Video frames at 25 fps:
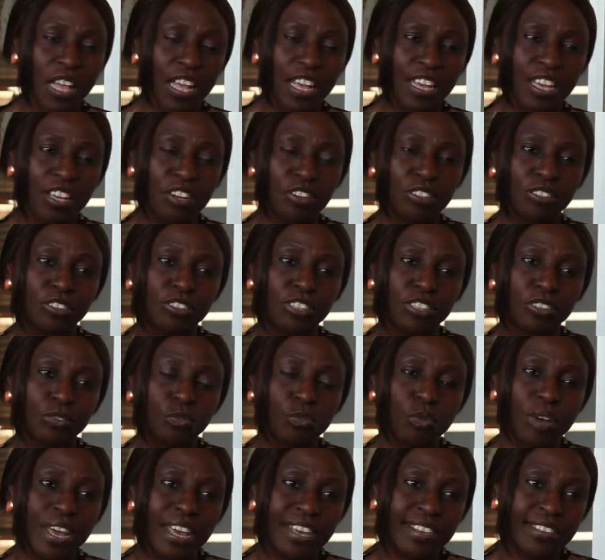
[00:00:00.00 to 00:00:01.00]
You know, just
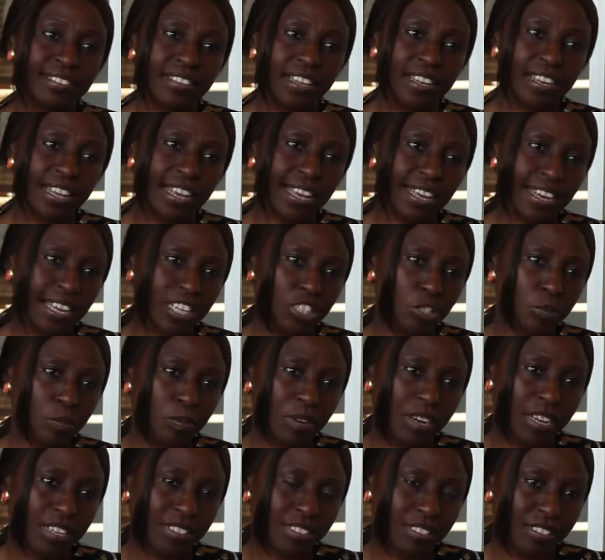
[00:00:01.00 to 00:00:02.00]
ways that they can
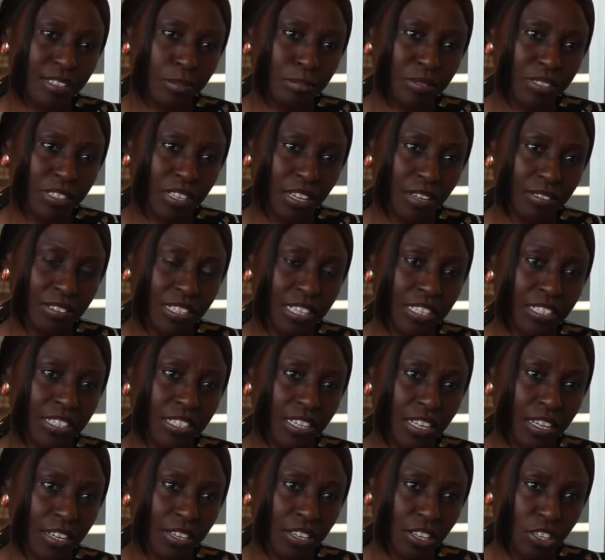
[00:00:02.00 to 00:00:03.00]
express themselves and
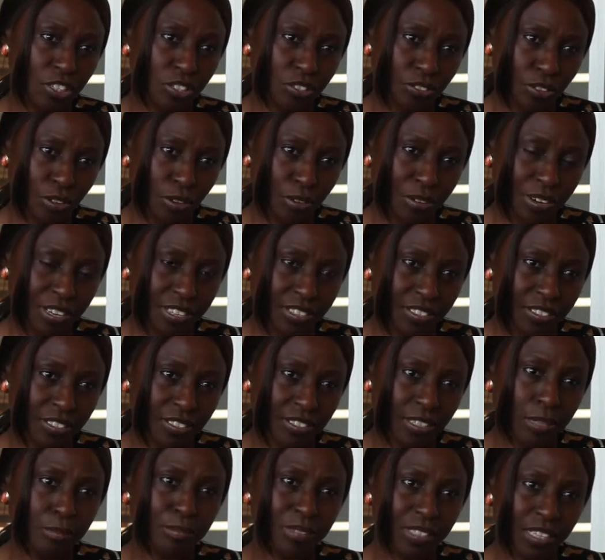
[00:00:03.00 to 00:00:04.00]
tell their stories
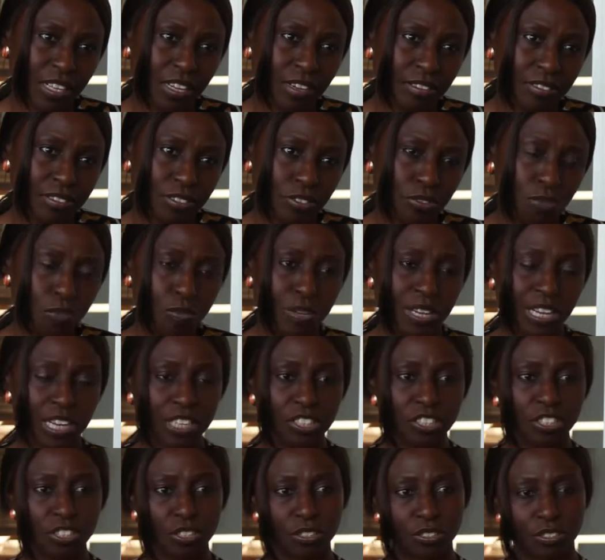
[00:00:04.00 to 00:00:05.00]
themselves. So we
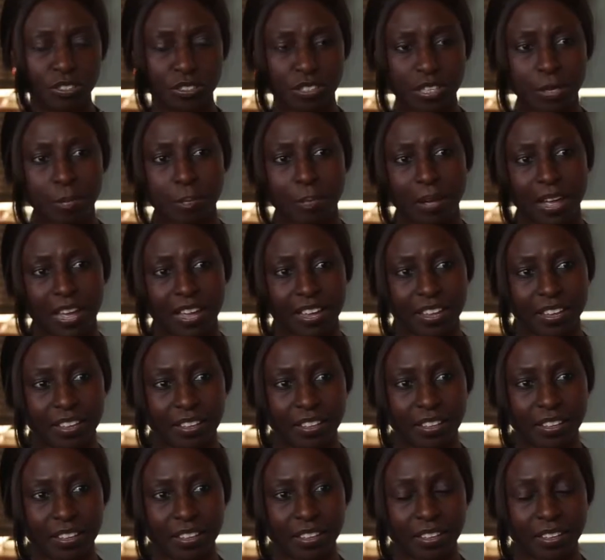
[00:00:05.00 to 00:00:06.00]
can just sit back
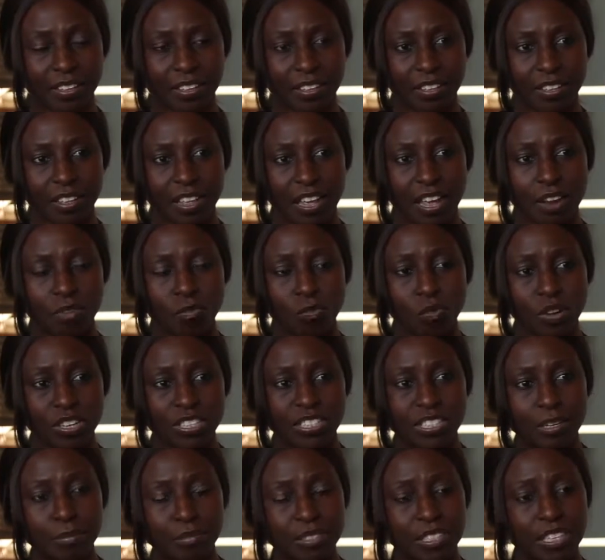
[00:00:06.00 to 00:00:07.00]
and
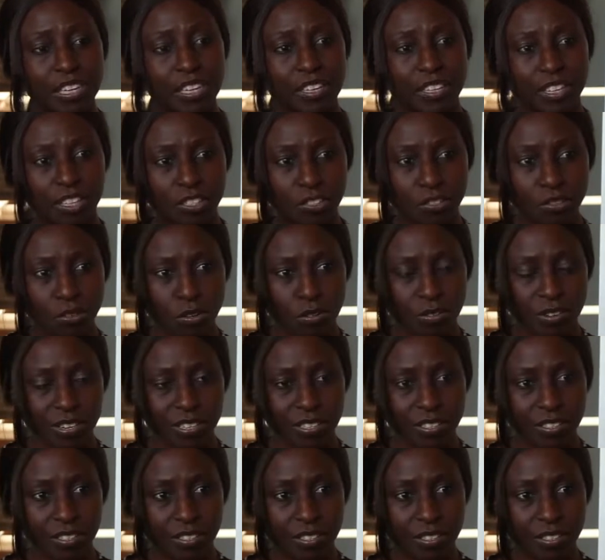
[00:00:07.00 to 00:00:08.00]
watch them tell their
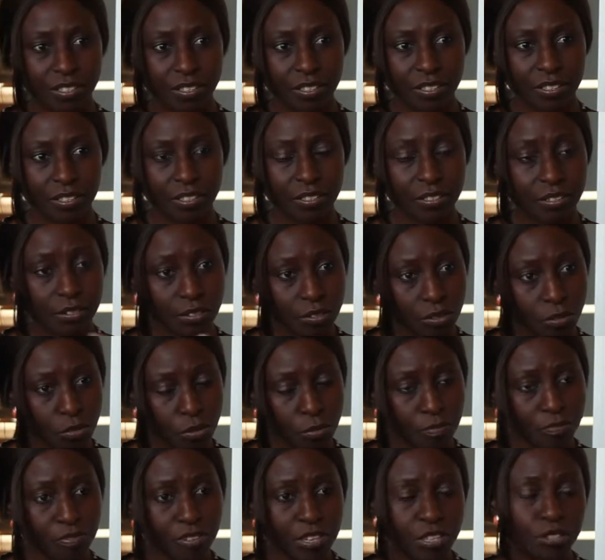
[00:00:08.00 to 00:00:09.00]
stories,
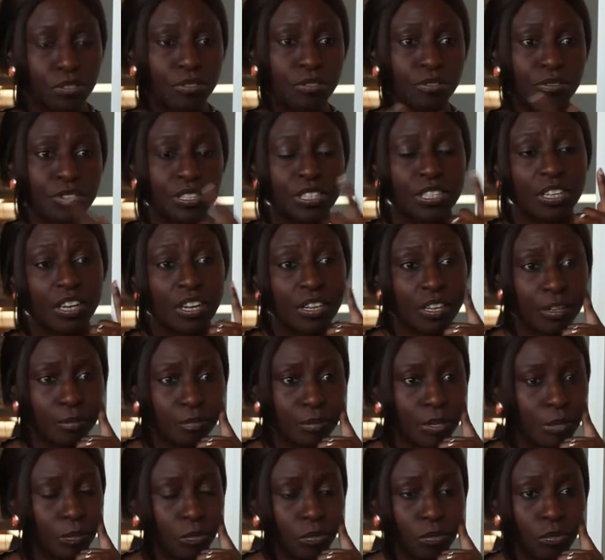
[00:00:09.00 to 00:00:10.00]
hopefully to reach other
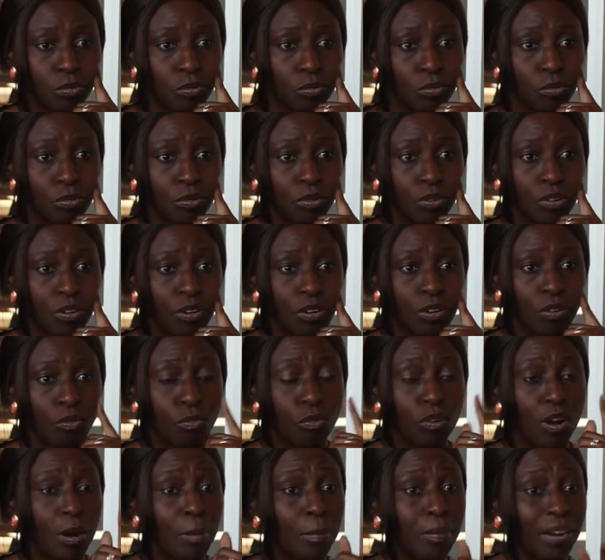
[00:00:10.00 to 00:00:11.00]
people
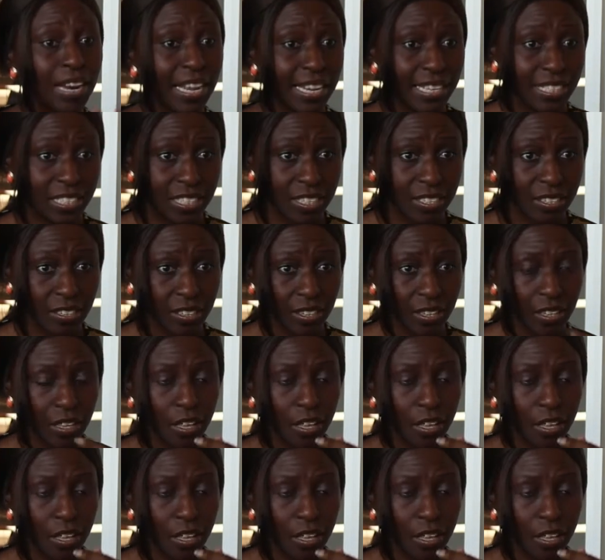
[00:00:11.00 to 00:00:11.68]
who are blinded.